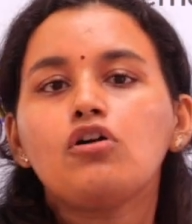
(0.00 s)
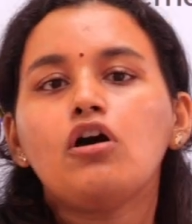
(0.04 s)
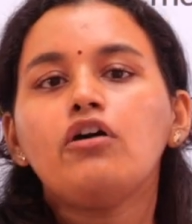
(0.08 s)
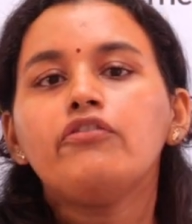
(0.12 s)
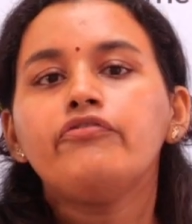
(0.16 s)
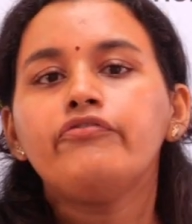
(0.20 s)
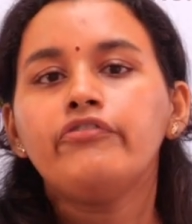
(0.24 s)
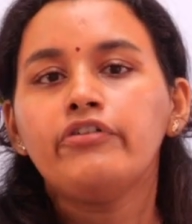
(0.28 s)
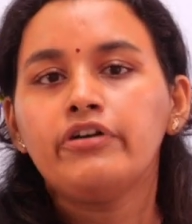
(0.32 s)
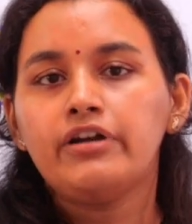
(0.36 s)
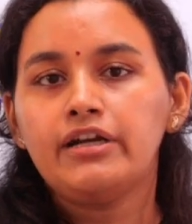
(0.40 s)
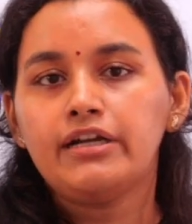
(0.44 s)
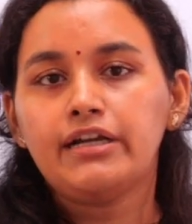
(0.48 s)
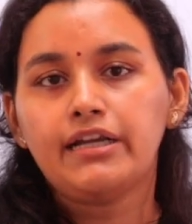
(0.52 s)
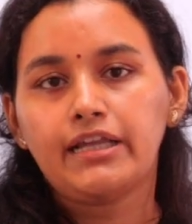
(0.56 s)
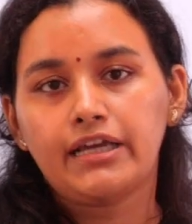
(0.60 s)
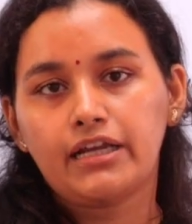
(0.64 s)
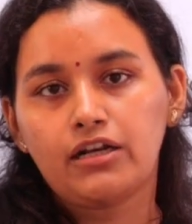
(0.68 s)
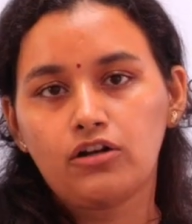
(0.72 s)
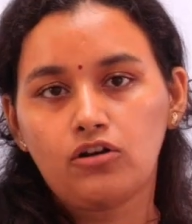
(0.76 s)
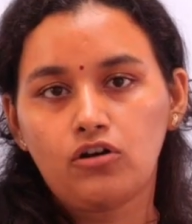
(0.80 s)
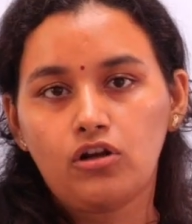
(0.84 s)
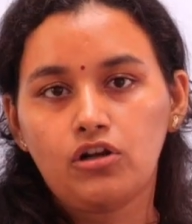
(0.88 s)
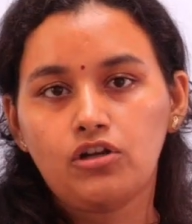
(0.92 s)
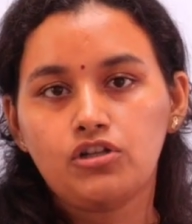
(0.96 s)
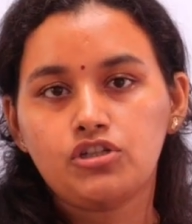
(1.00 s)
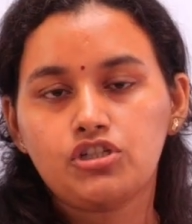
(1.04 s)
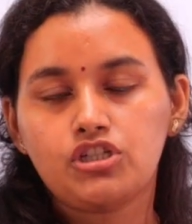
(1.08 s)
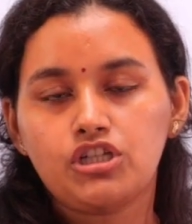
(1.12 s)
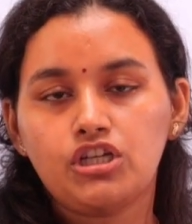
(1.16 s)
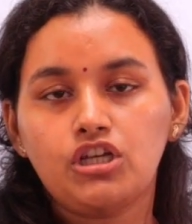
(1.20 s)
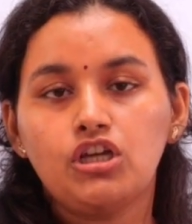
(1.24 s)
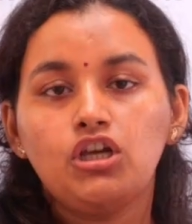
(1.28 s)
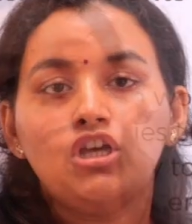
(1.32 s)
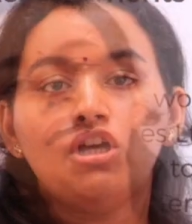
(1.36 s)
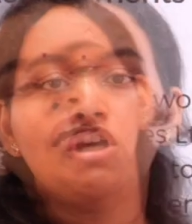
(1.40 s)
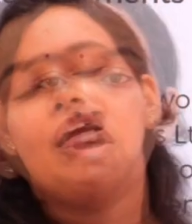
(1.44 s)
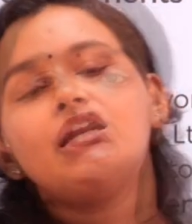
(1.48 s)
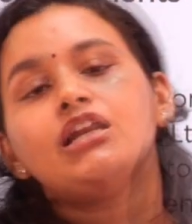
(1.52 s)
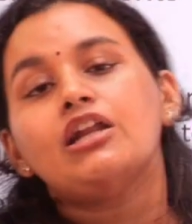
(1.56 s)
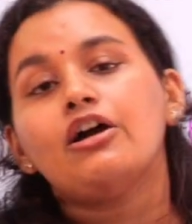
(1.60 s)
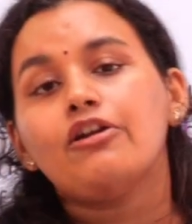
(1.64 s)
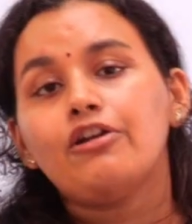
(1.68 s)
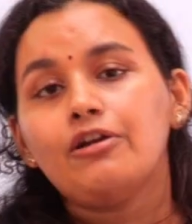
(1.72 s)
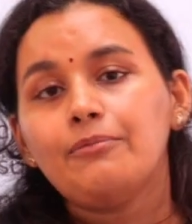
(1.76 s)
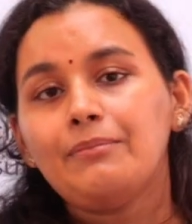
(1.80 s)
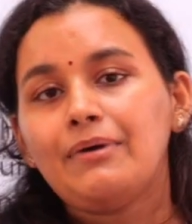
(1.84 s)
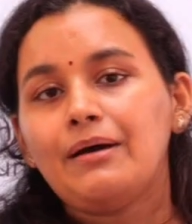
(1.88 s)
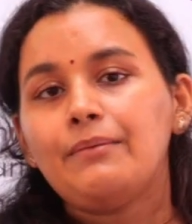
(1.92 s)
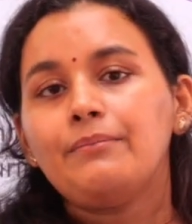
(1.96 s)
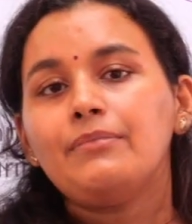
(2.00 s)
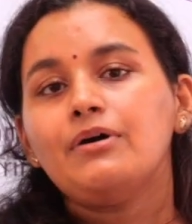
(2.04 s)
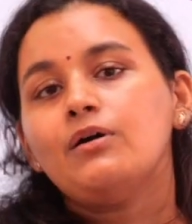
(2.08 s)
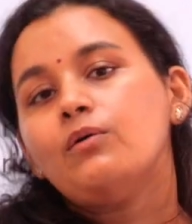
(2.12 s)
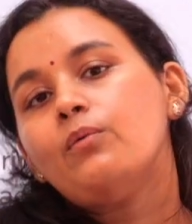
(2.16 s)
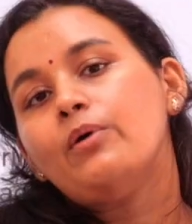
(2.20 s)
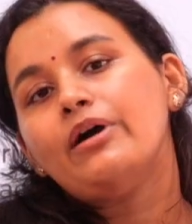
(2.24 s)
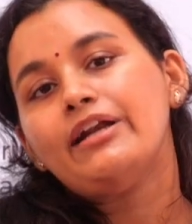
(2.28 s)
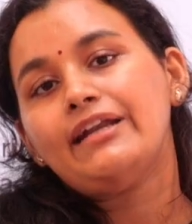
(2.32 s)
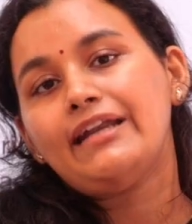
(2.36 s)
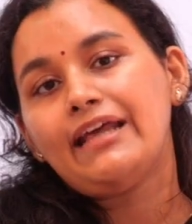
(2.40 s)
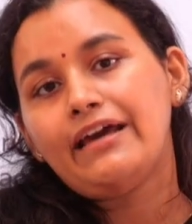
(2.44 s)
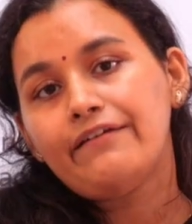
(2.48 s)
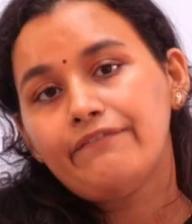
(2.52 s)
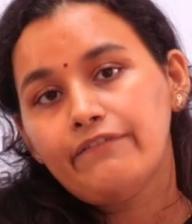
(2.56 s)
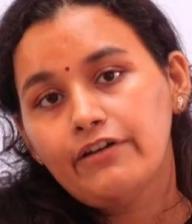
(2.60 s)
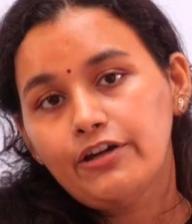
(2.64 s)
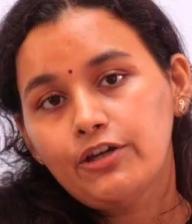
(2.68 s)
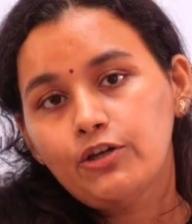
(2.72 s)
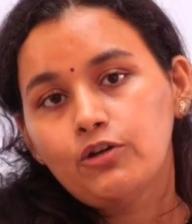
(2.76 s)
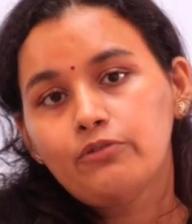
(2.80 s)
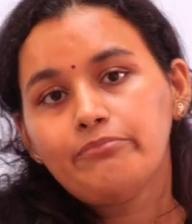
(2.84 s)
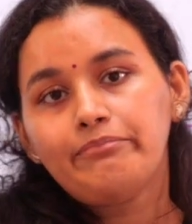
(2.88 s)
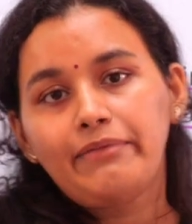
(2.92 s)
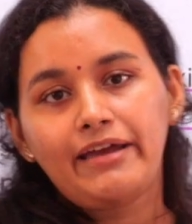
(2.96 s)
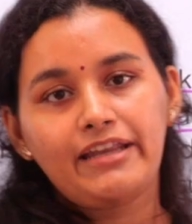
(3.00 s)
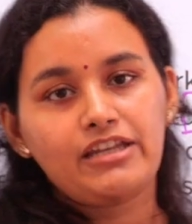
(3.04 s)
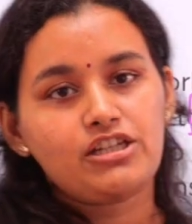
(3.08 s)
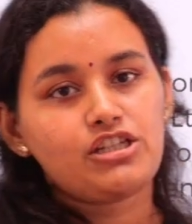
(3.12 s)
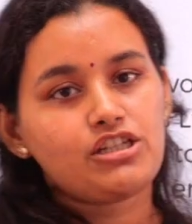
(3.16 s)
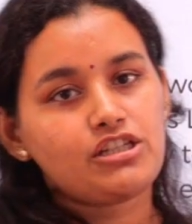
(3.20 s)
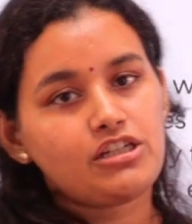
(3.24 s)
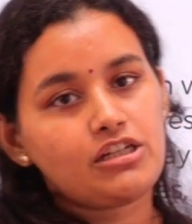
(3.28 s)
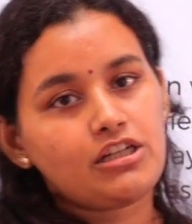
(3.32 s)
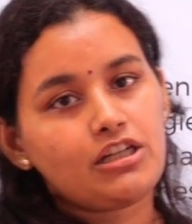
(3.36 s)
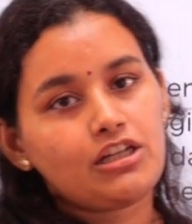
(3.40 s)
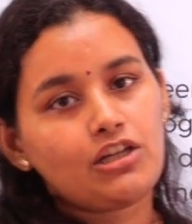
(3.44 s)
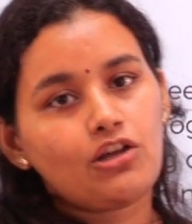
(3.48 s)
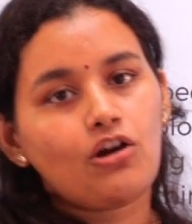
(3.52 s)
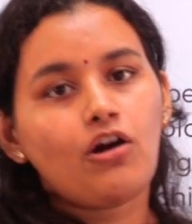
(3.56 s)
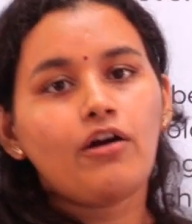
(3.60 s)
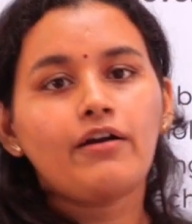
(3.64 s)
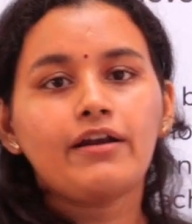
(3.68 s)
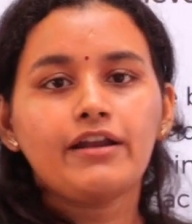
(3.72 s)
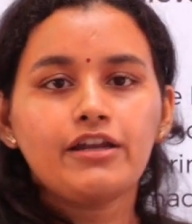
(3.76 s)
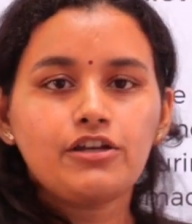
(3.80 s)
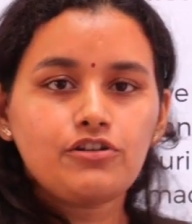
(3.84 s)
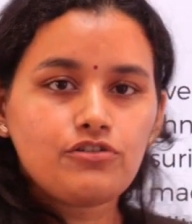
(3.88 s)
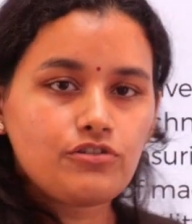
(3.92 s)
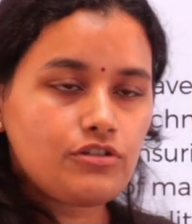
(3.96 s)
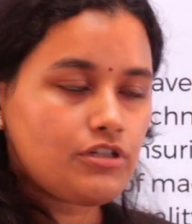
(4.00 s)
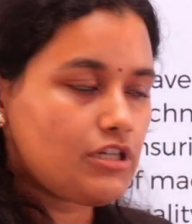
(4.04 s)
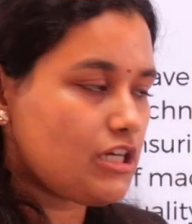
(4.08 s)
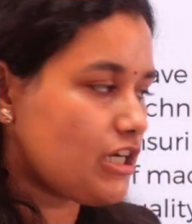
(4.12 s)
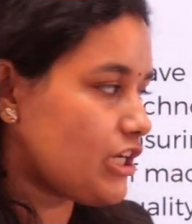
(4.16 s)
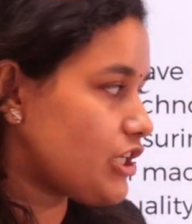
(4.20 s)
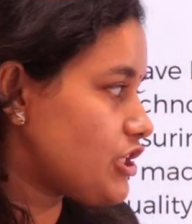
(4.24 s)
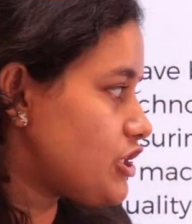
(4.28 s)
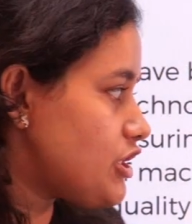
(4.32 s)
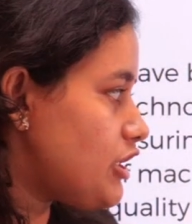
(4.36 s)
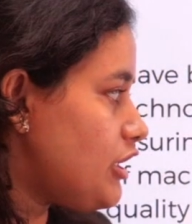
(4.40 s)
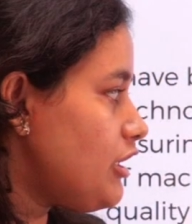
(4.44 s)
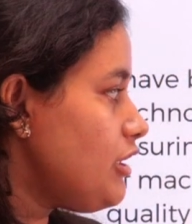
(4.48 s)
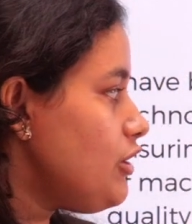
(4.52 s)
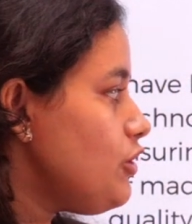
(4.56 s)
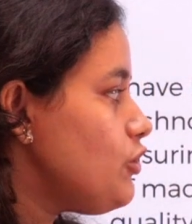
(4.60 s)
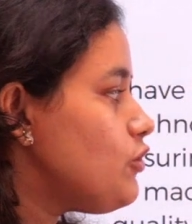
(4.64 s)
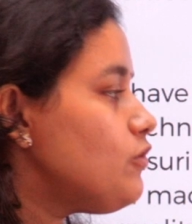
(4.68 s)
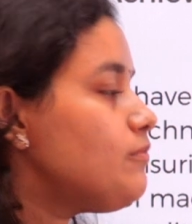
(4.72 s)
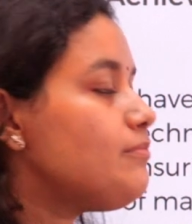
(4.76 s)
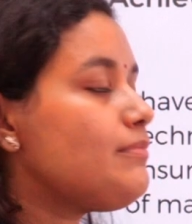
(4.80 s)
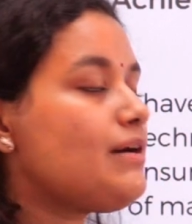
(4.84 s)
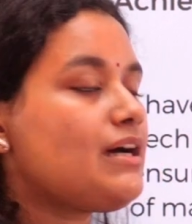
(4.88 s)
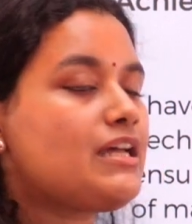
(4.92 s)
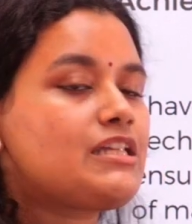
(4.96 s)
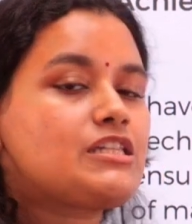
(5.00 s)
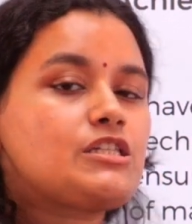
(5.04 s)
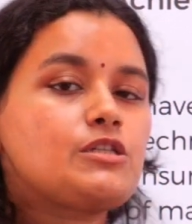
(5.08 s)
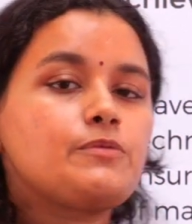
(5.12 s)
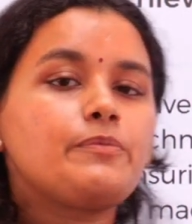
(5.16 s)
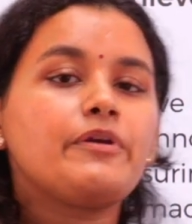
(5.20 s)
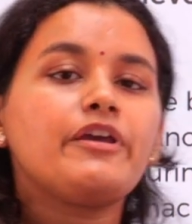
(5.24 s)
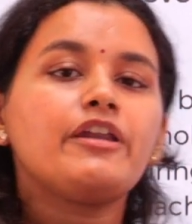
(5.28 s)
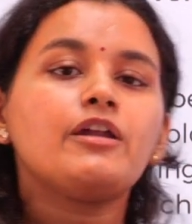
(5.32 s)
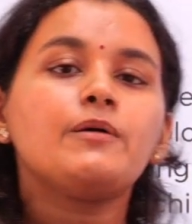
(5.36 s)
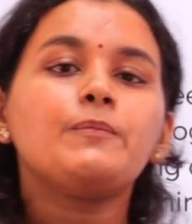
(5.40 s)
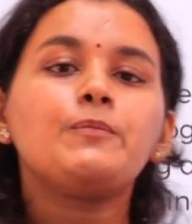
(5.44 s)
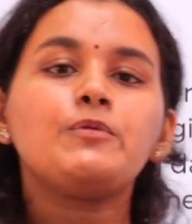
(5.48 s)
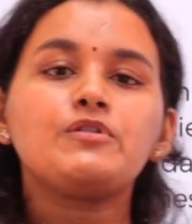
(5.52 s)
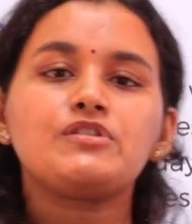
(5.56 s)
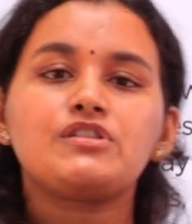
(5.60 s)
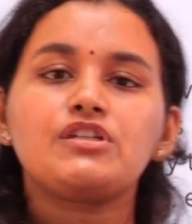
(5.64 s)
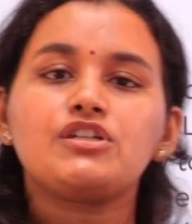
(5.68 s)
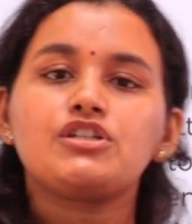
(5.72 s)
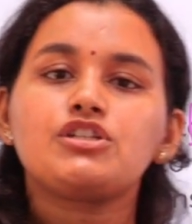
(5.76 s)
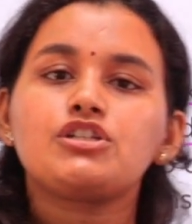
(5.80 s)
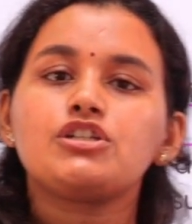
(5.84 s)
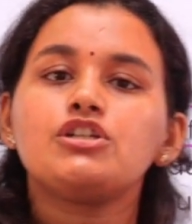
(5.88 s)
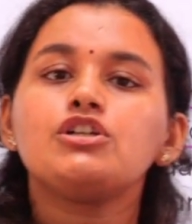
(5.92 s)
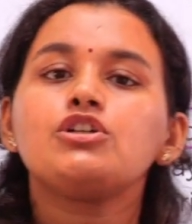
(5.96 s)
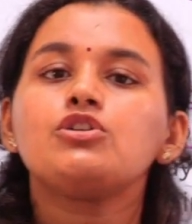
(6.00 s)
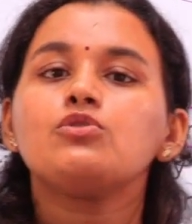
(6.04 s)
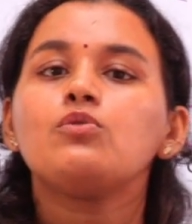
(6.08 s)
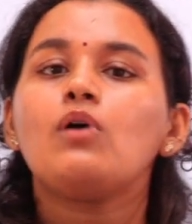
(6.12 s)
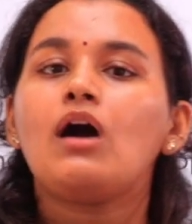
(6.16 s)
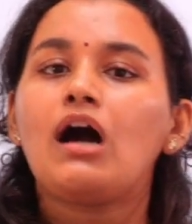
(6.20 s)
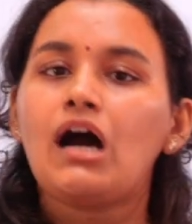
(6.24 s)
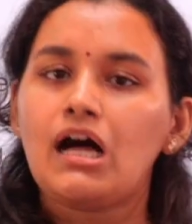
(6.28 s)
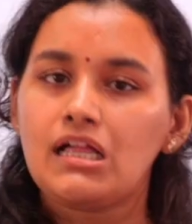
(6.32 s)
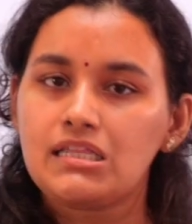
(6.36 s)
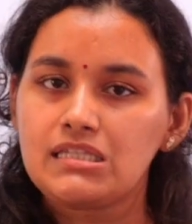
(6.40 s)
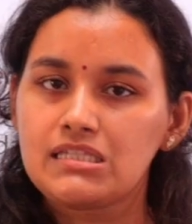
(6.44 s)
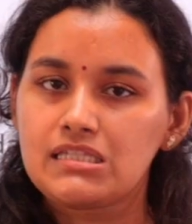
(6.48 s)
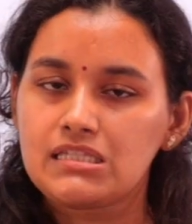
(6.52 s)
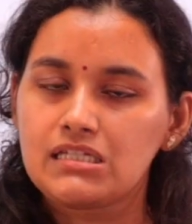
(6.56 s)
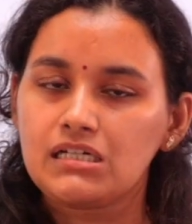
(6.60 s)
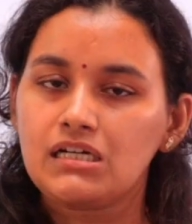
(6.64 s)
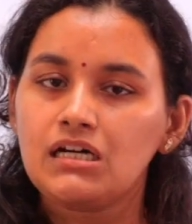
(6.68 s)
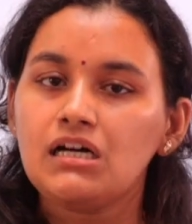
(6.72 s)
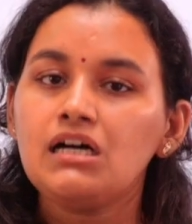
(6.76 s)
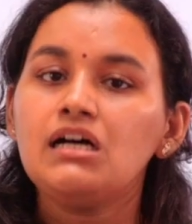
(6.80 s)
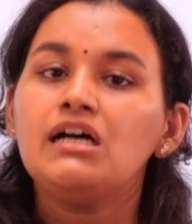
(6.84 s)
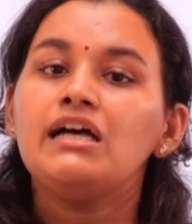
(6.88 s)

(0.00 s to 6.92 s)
of technology. Now remember, whatever you mention in your introduction, you must be in a position to answer